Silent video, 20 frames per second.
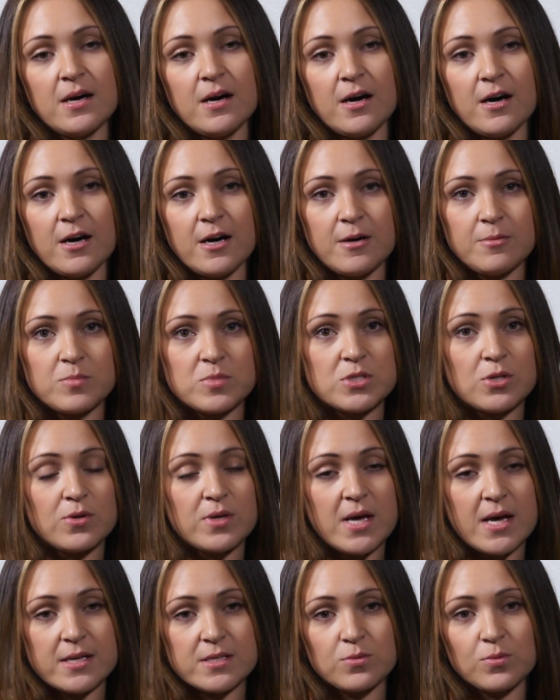Um, so
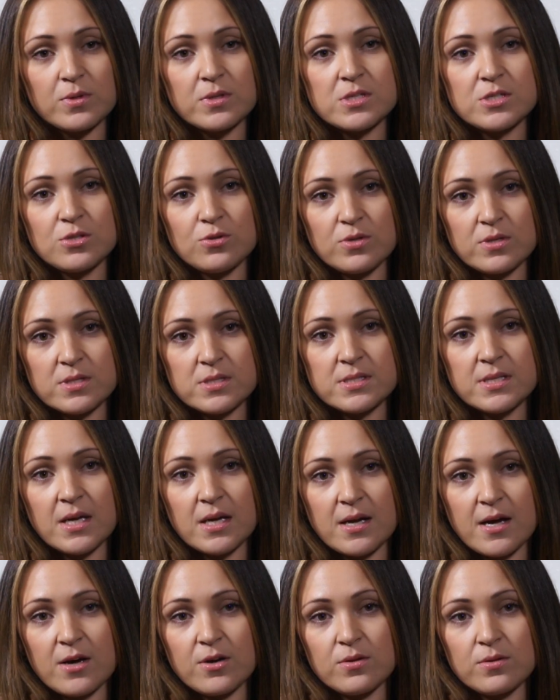yes, when students
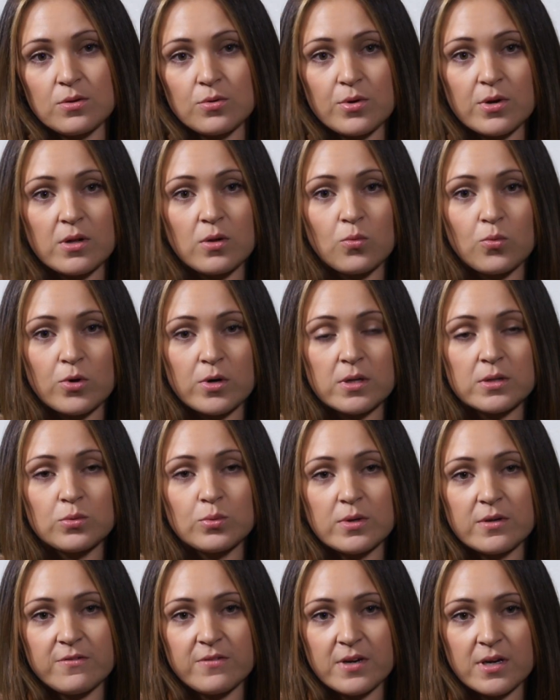get out in the real world,
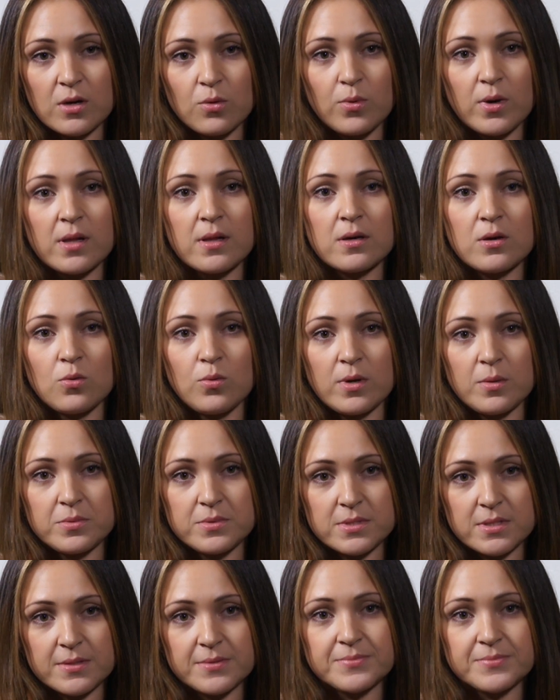we're very well equipped.